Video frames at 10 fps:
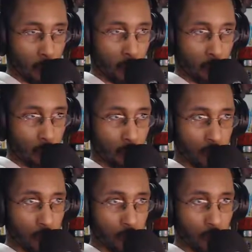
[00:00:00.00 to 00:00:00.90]
The
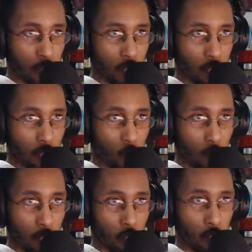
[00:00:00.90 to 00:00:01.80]
second is
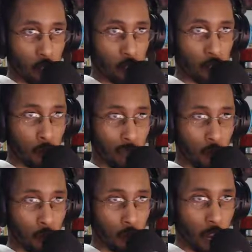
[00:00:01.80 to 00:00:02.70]
one called Frame
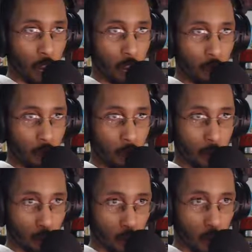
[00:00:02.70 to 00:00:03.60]
Gride from
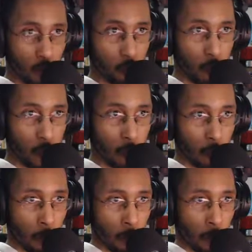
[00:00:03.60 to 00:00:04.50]
Software.
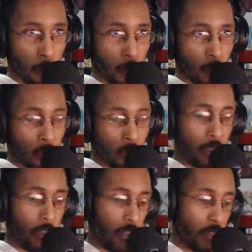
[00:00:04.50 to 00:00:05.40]

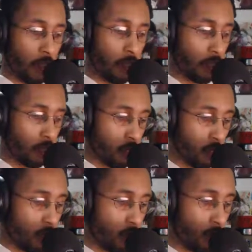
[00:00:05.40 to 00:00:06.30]
And
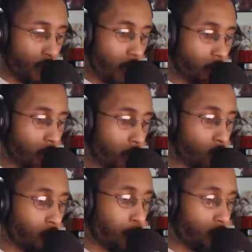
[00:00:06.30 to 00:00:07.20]
then you have Tech
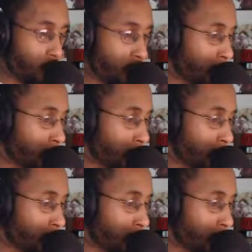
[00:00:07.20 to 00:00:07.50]
Romancer.